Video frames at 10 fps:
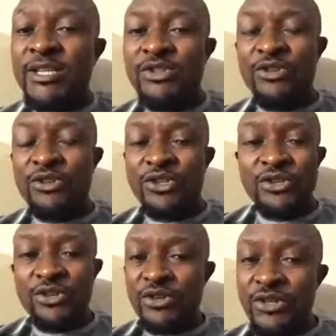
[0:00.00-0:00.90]

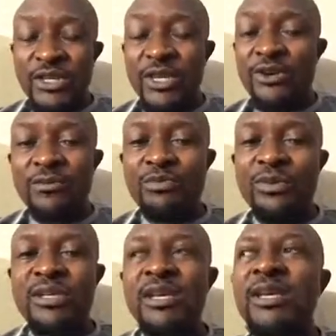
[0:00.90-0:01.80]
structure in a
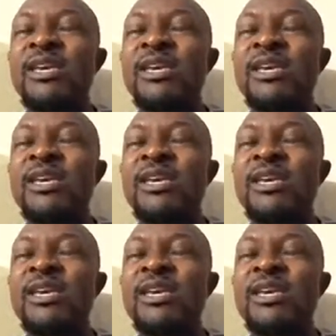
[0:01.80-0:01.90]
computer.